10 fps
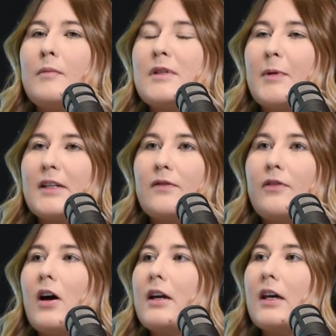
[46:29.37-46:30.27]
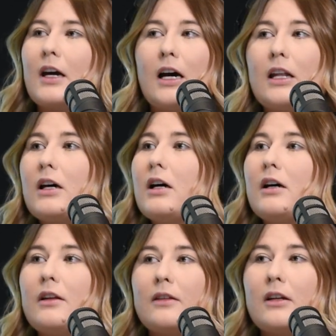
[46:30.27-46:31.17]
specifying the
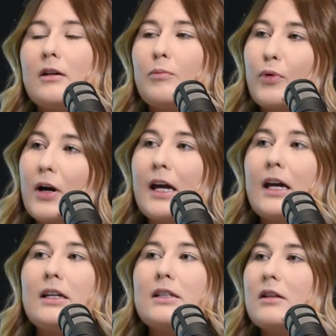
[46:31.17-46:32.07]
colour, the brand,